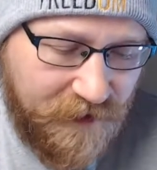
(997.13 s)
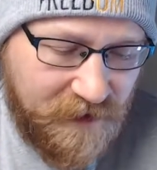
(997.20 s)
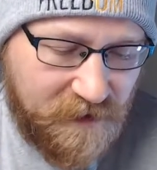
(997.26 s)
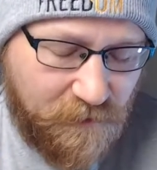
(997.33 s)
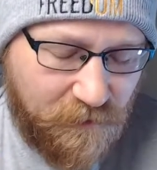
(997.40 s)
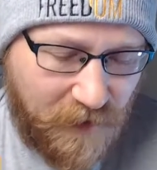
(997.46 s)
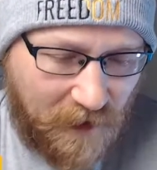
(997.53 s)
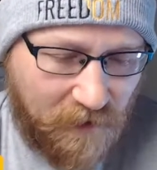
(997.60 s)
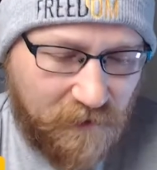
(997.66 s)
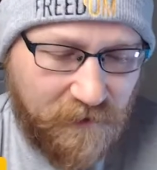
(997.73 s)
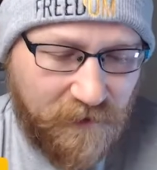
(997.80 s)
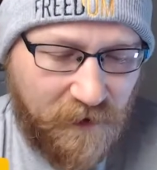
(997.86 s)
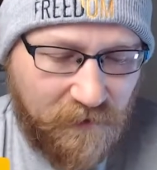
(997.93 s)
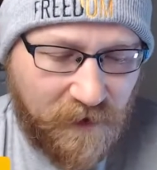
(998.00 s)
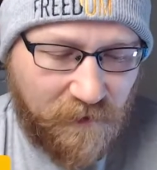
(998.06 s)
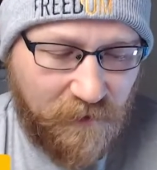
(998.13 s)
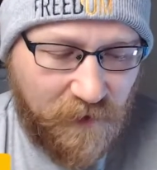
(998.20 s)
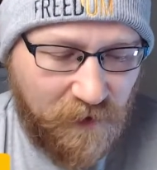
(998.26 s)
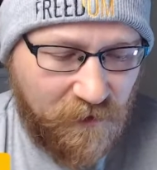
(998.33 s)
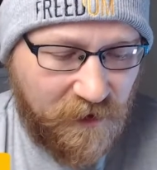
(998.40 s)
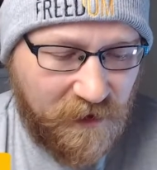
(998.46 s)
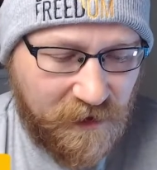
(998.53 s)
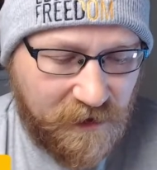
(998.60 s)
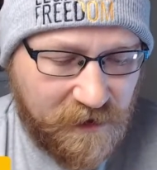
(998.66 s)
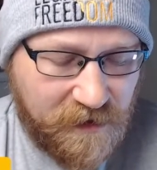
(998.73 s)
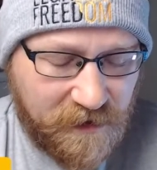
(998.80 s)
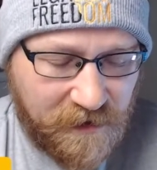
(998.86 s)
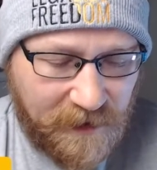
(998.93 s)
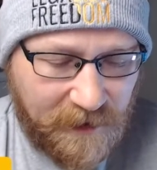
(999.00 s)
these parallel communities.